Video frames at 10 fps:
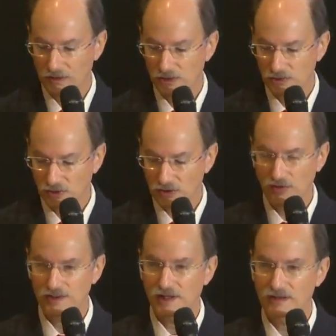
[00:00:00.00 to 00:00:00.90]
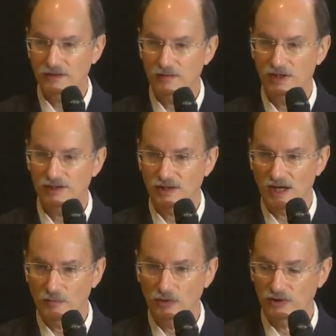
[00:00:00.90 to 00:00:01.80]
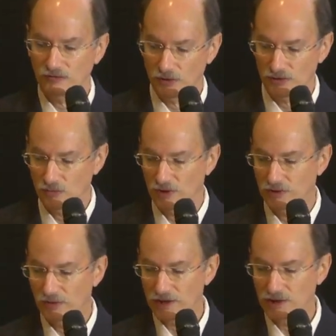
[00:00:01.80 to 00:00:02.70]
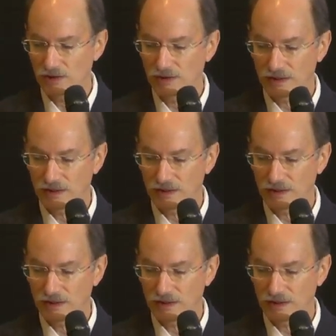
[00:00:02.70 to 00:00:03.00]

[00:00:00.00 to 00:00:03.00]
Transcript: Strict causality means time only flows in one direction,